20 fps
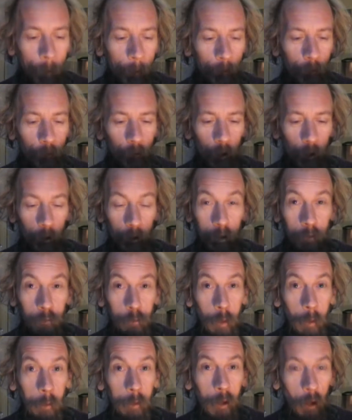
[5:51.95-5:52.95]
So this is
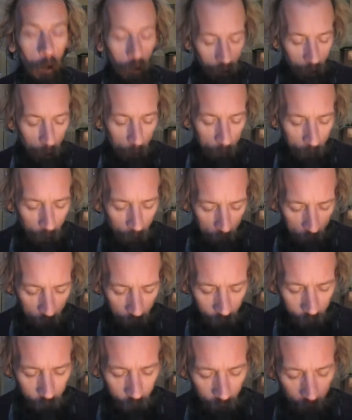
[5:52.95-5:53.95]
what we got coming up
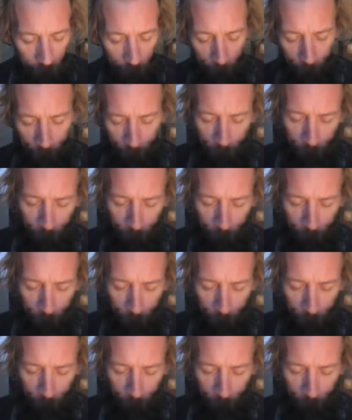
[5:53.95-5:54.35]
next year.